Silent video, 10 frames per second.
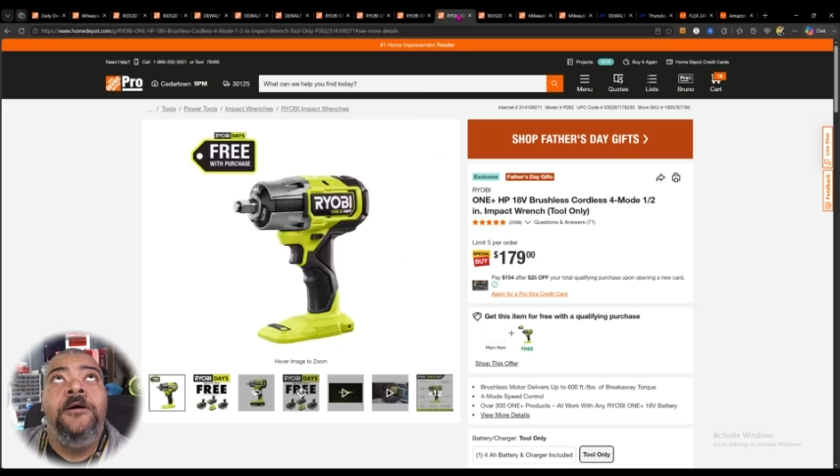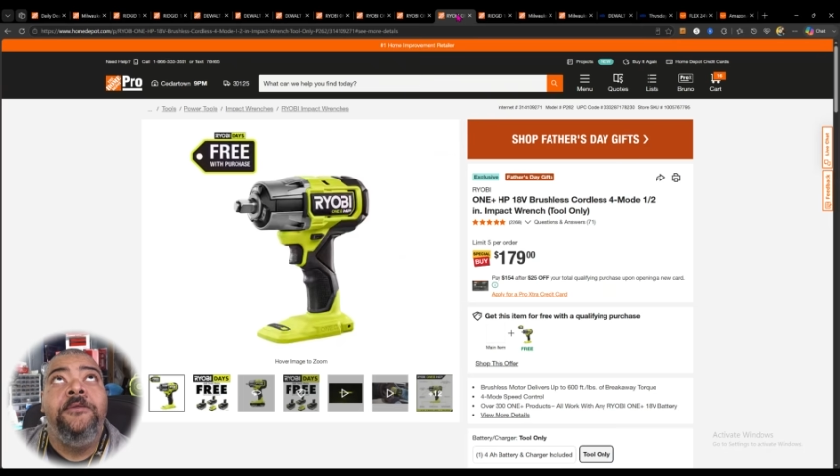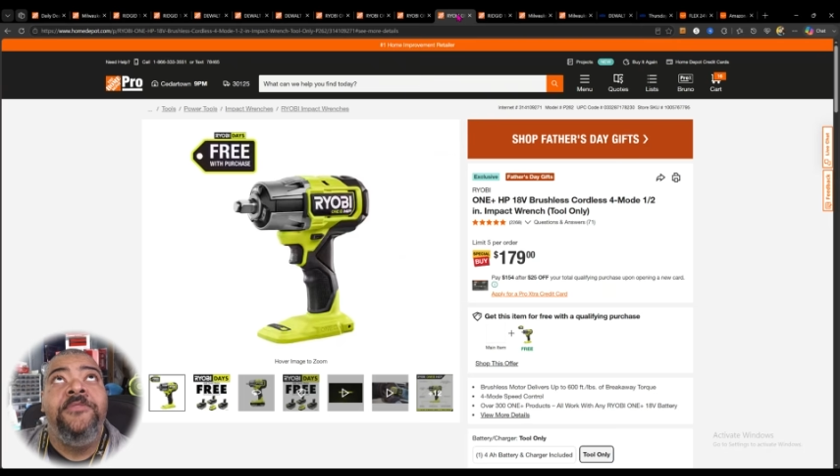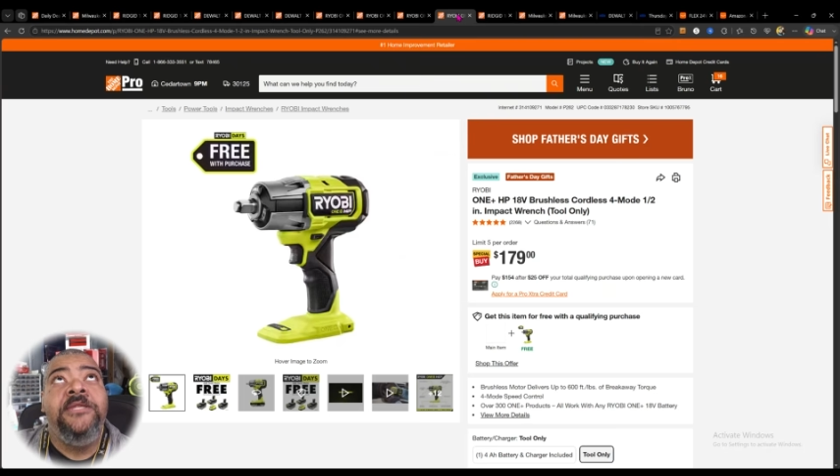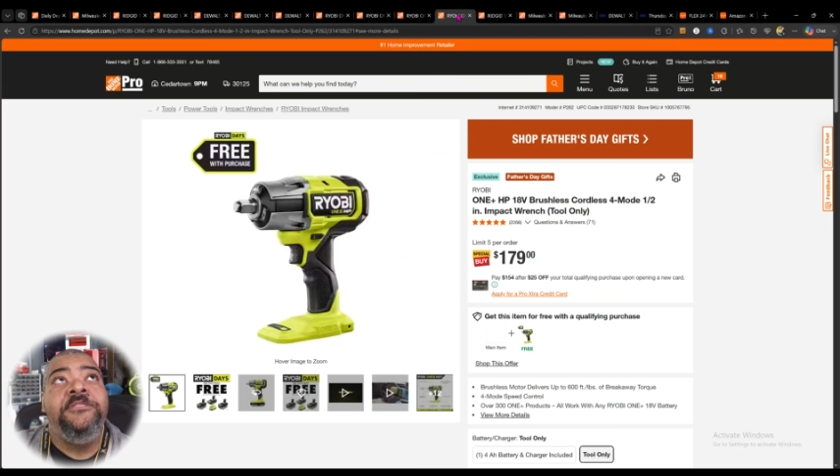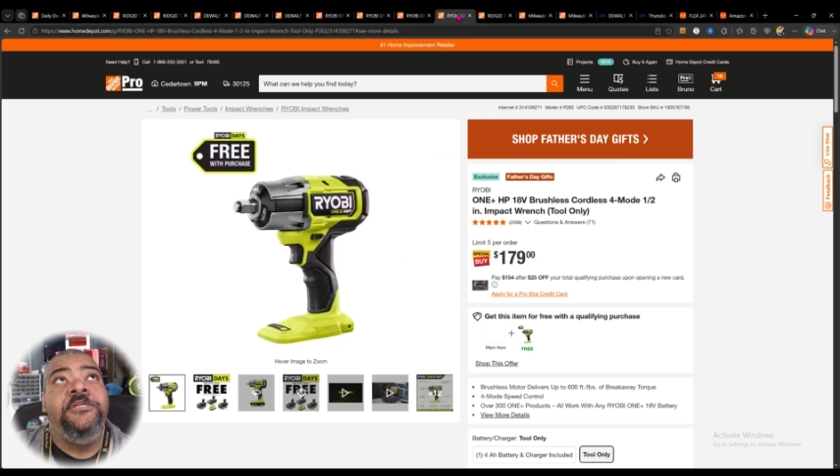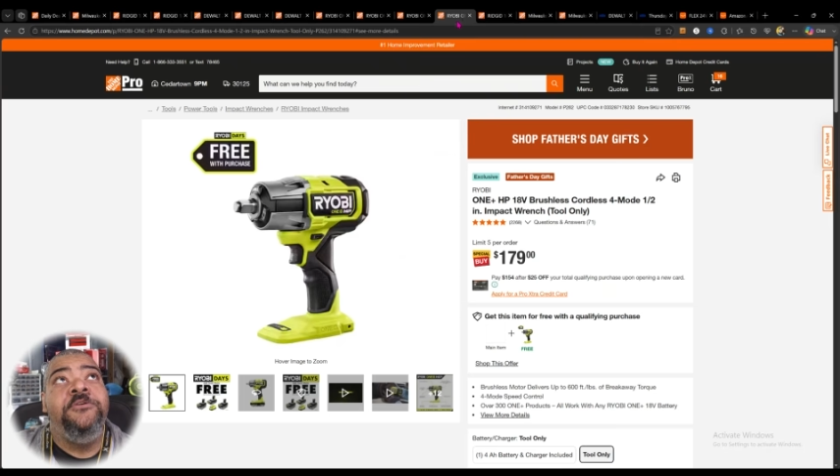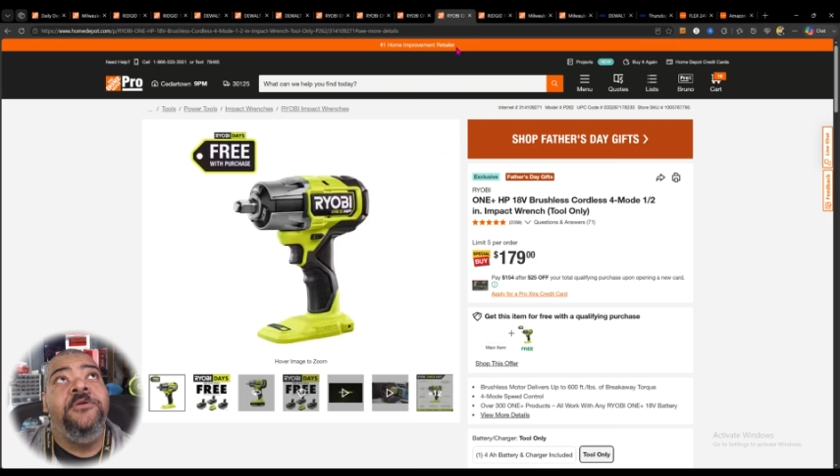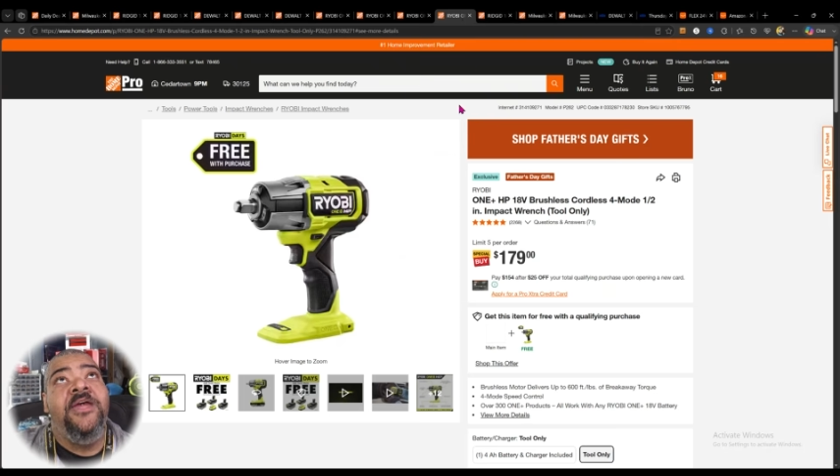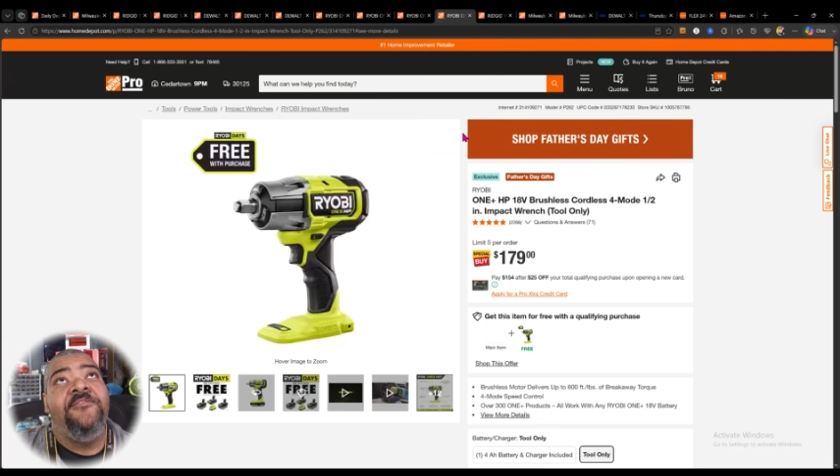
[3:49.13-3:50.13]
they
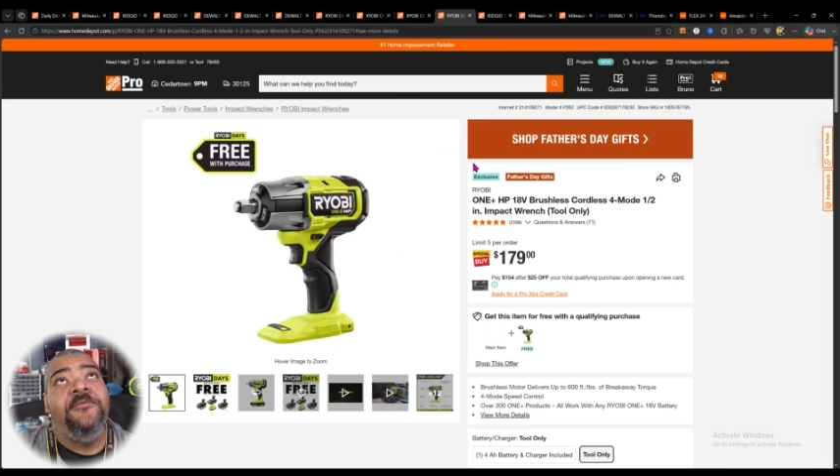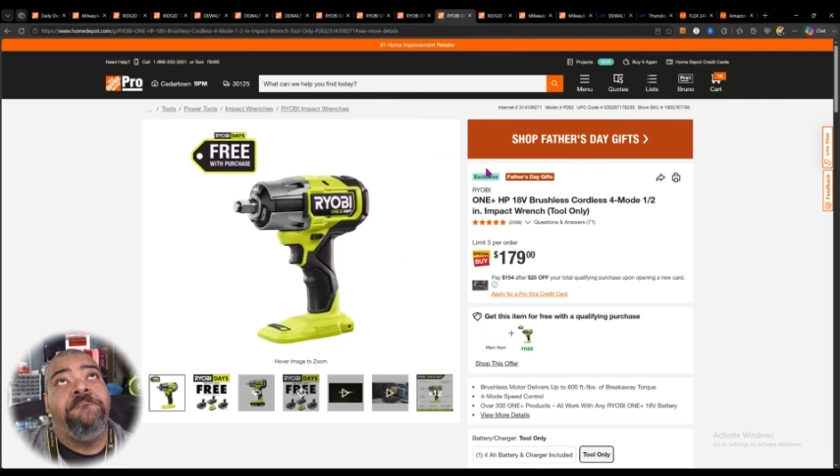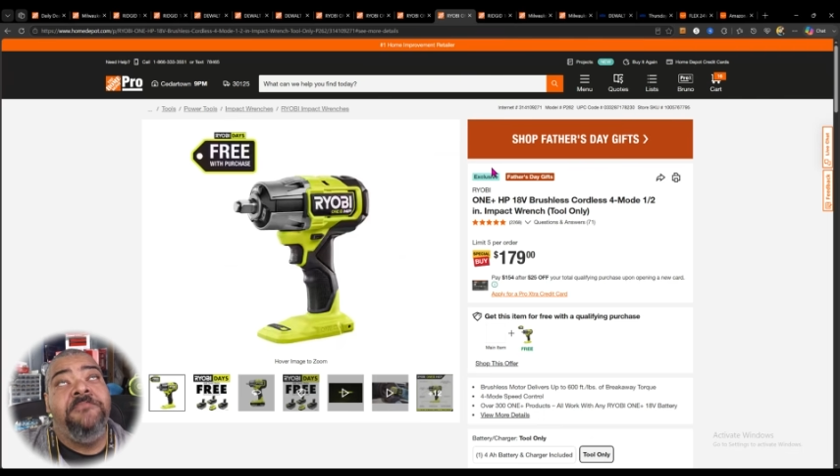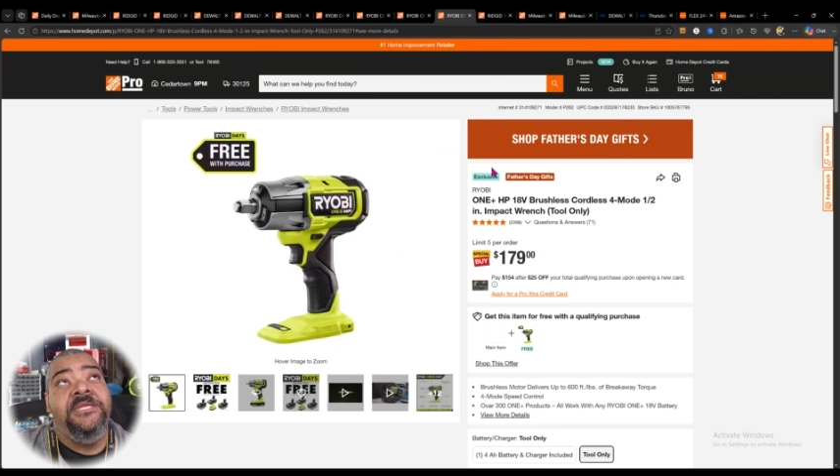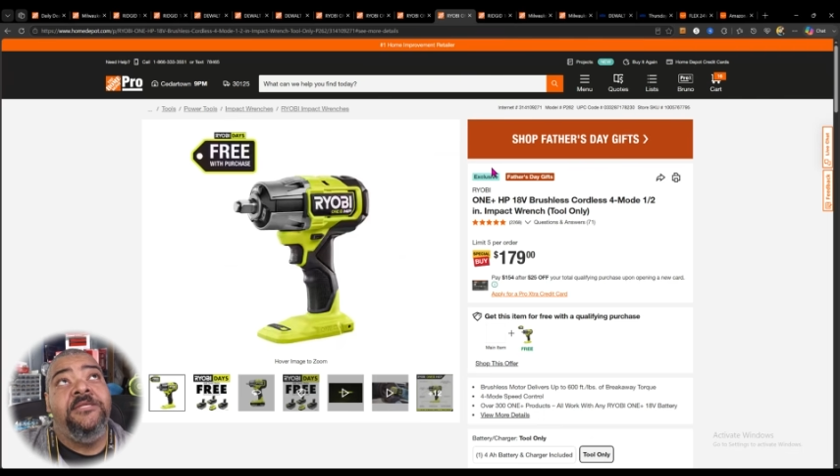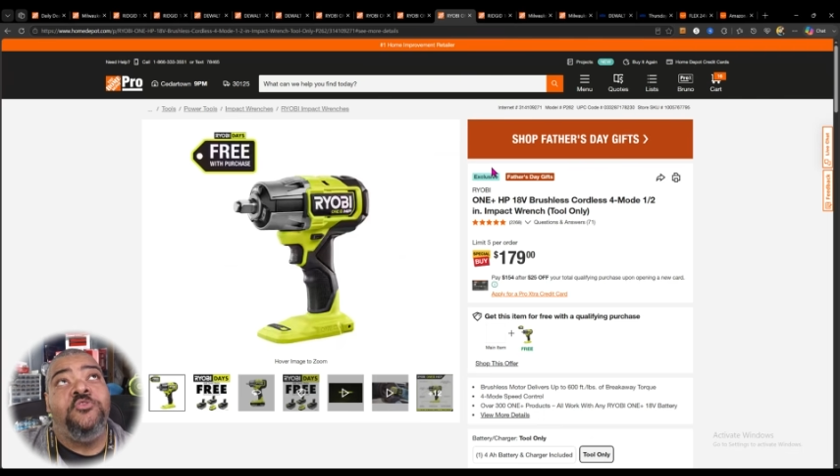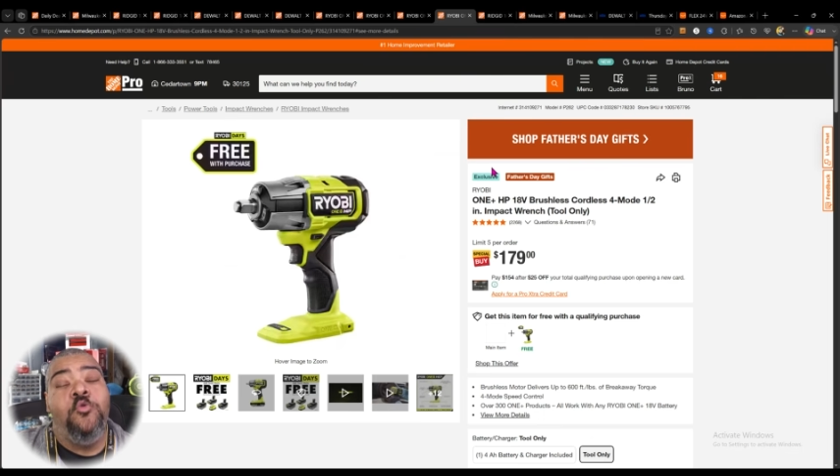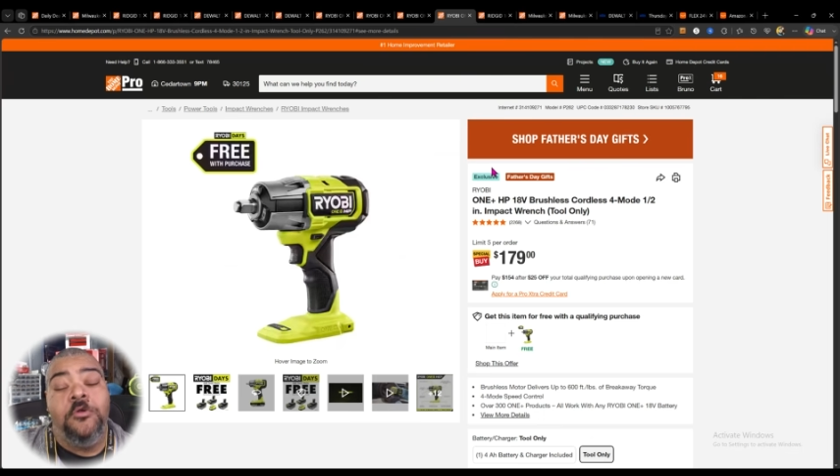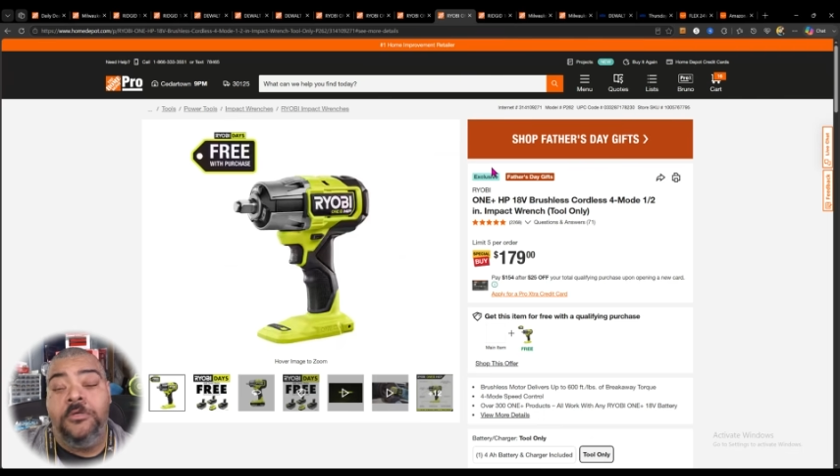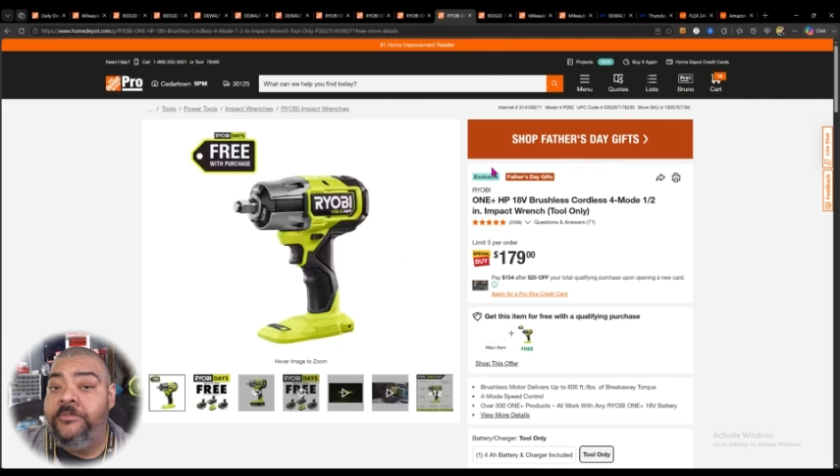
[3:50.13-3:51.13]
do have a mid torque.